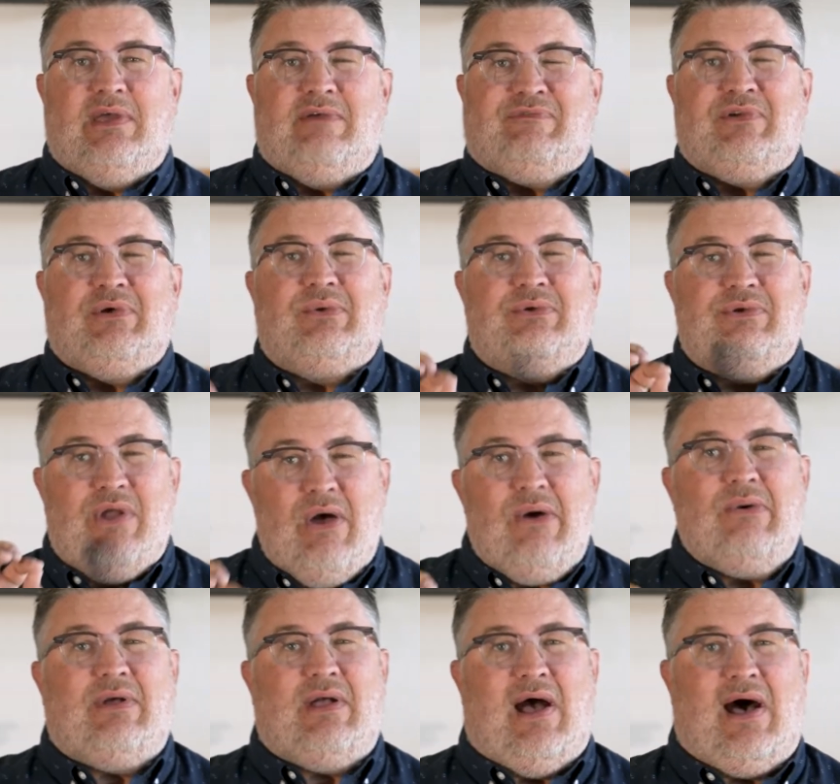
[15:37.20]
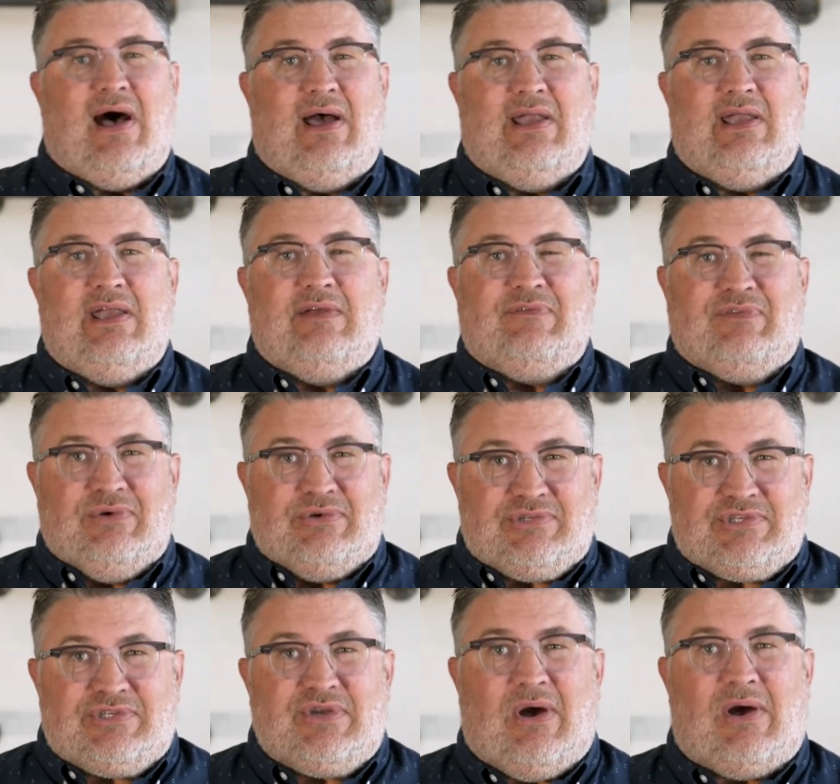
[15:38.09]
if you'll know God and if you'll
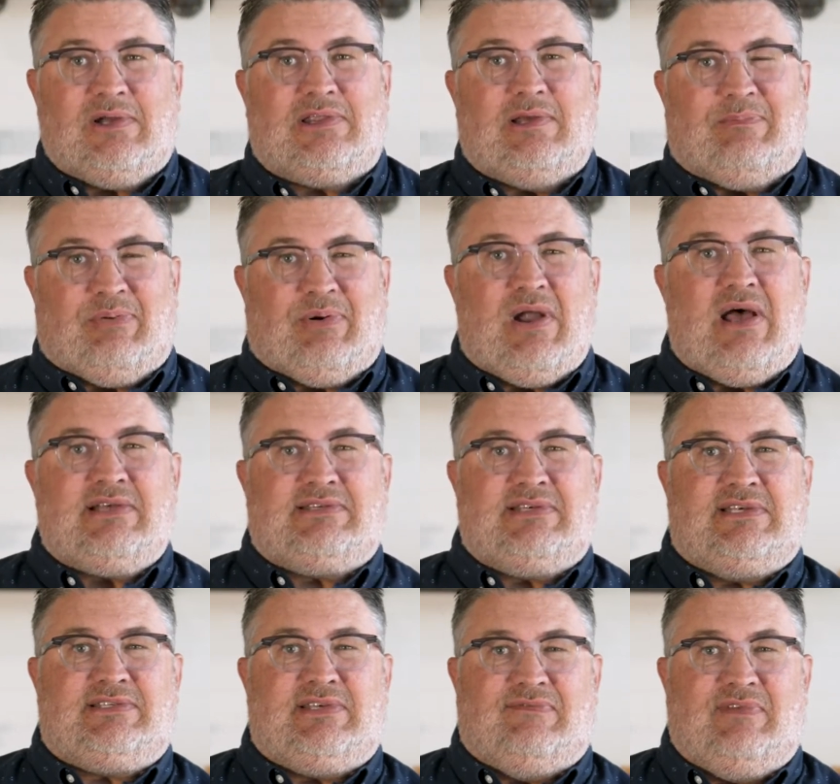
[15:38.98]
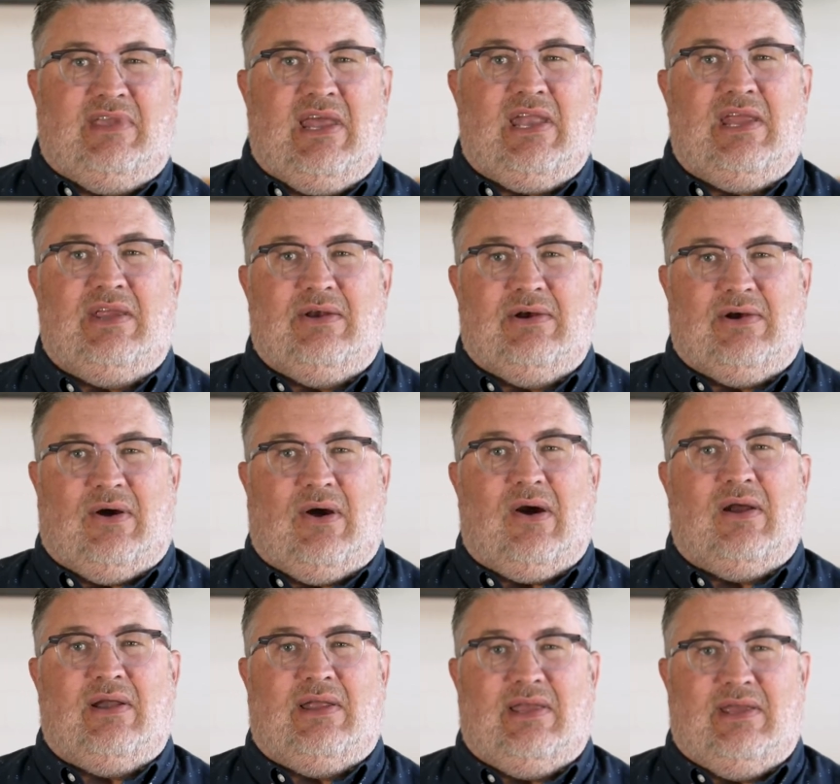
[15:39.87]
start the process of getting your
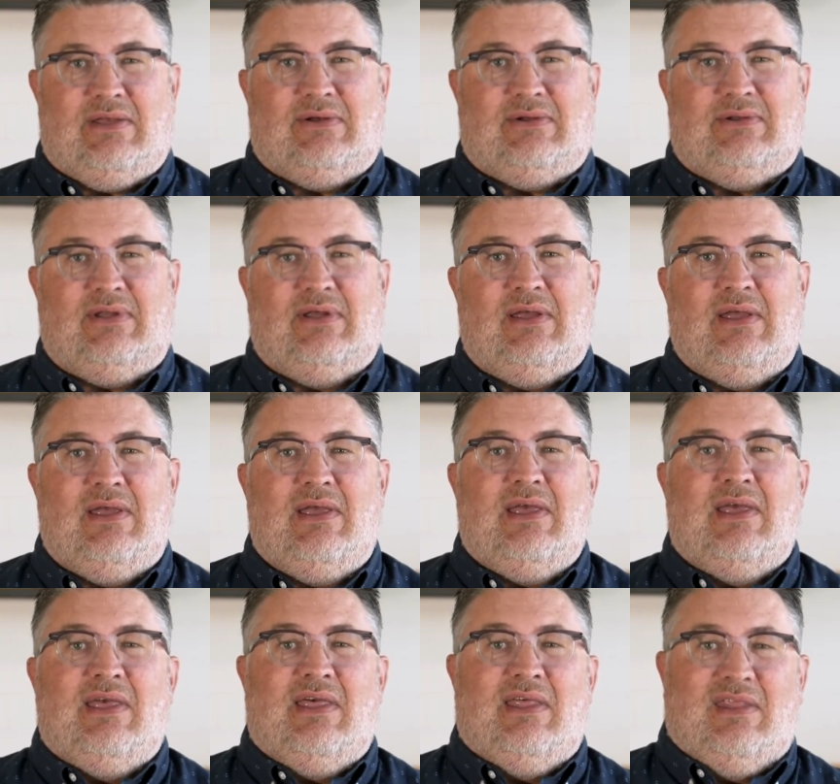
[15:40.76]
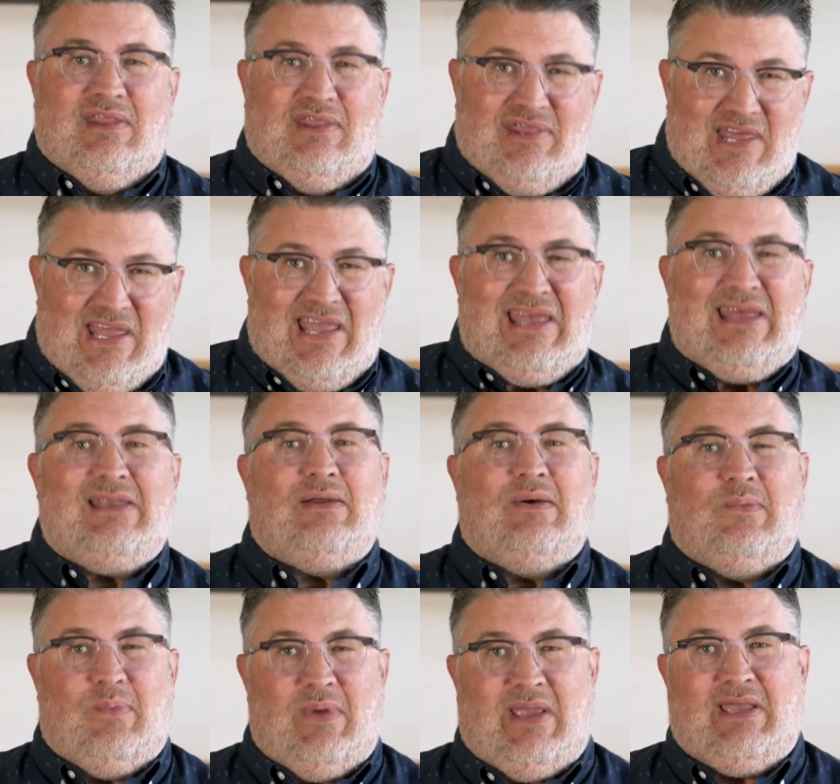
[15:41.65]
heart healed,
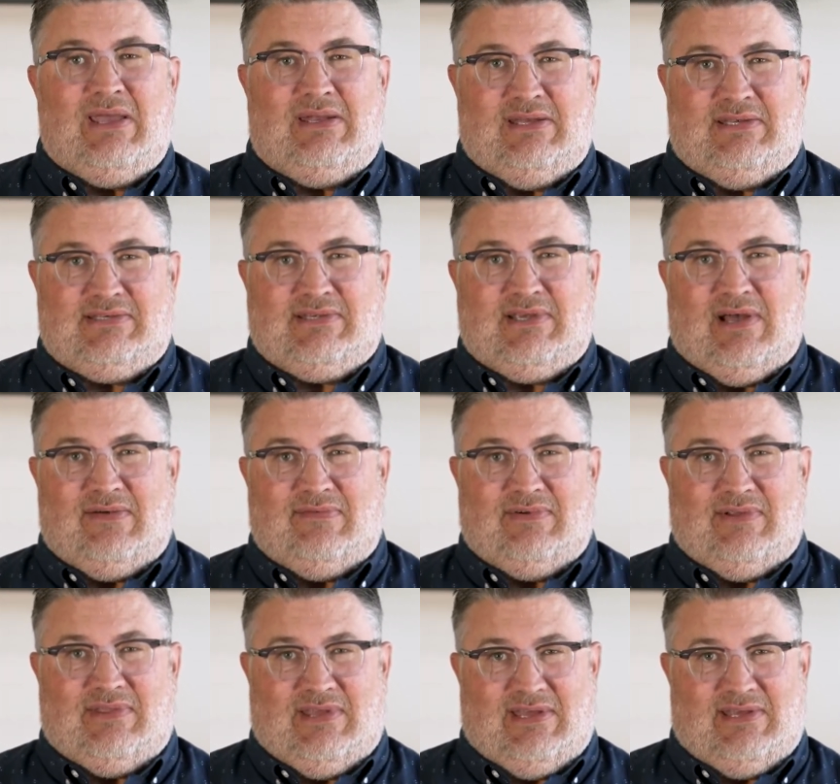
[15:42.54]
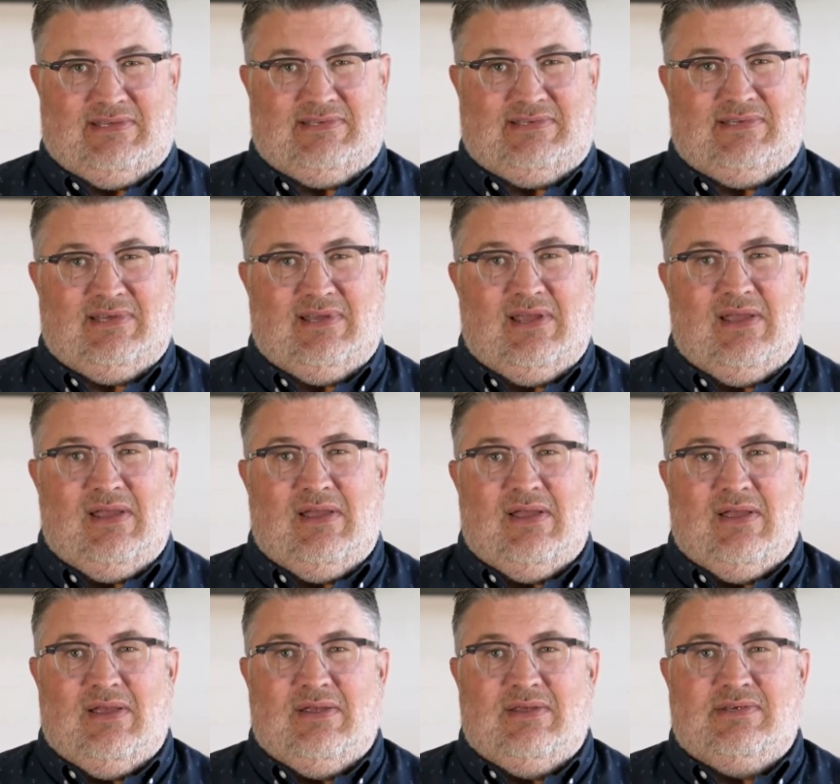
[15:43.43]
then we can discover this,
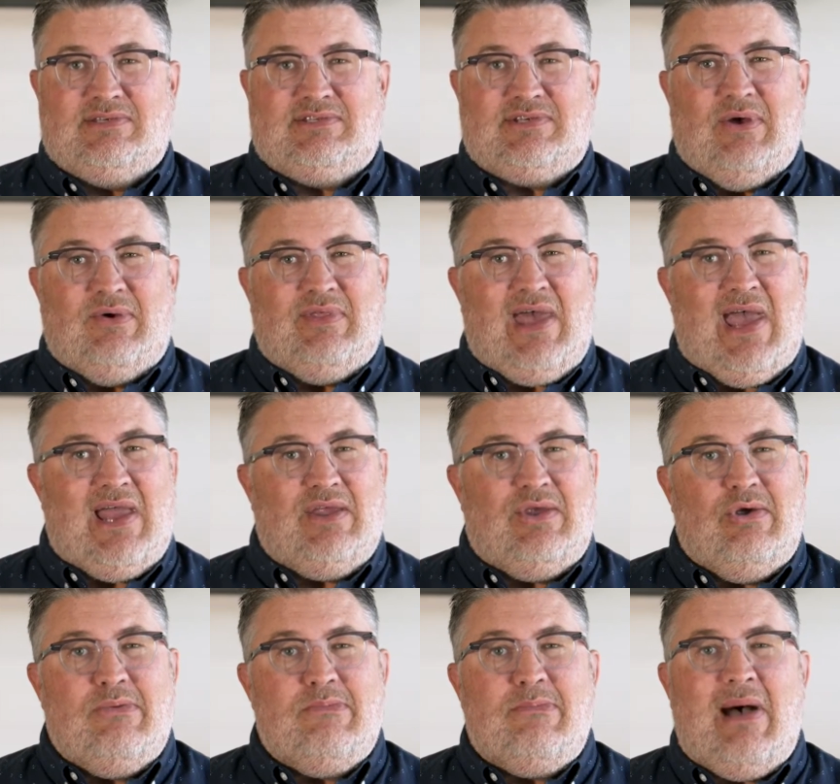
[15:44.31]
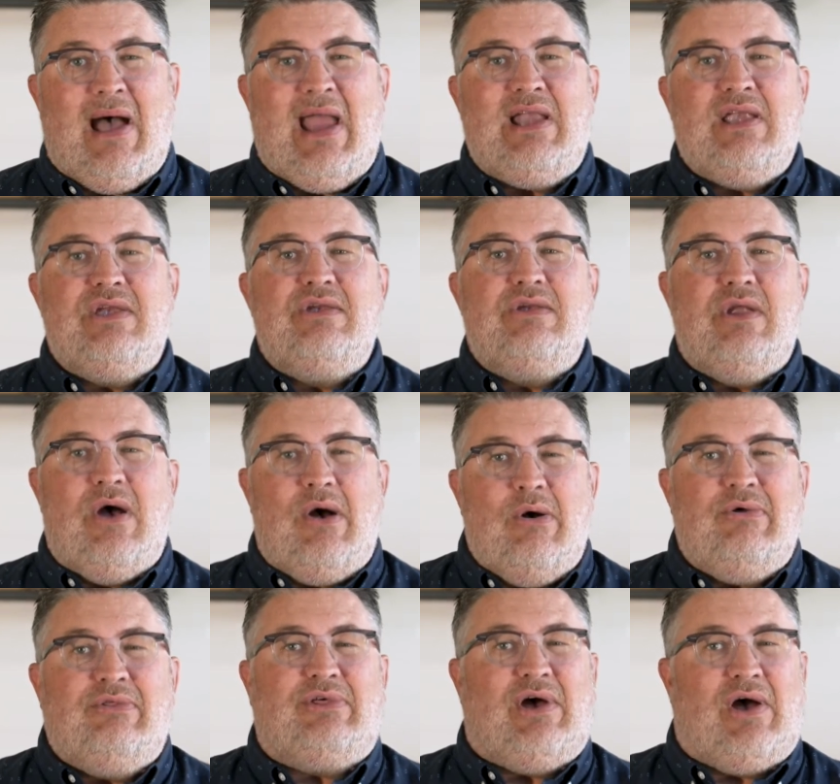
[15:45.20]
so that you might
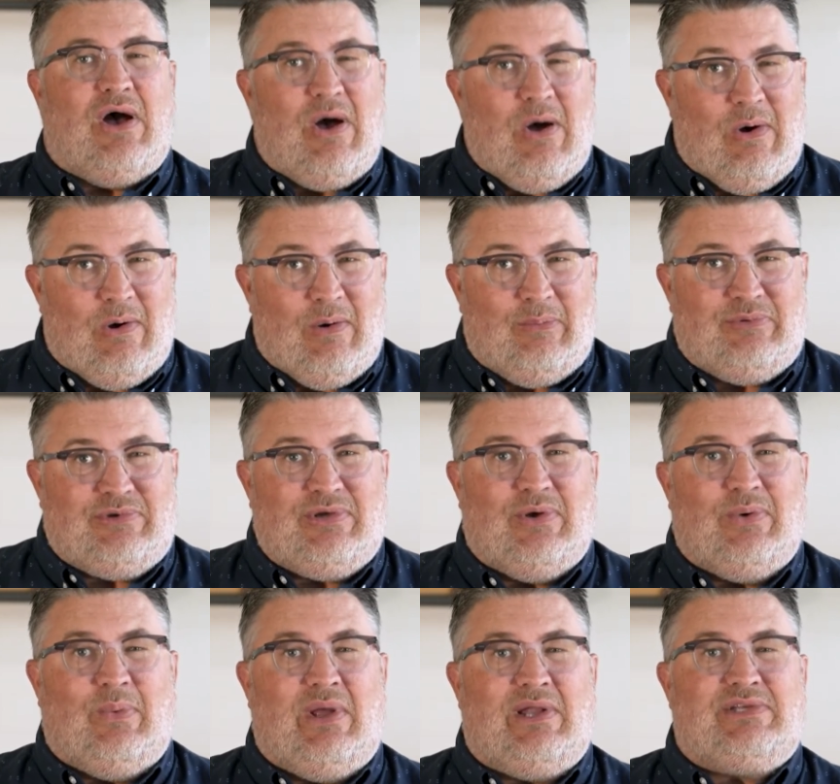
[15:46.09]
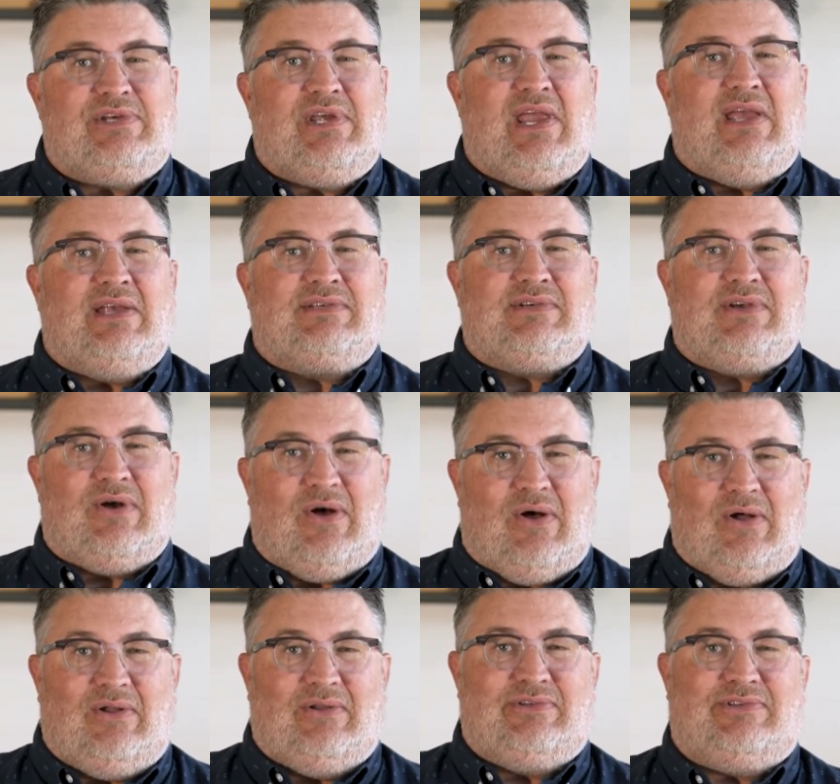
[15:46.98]
know the hope to which he has
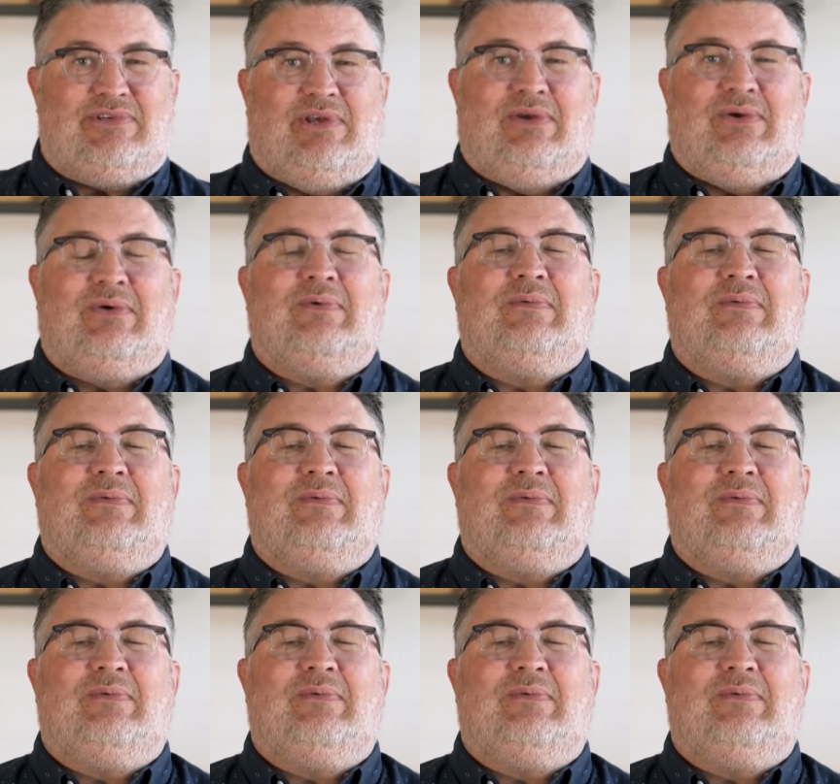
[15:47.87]
called you.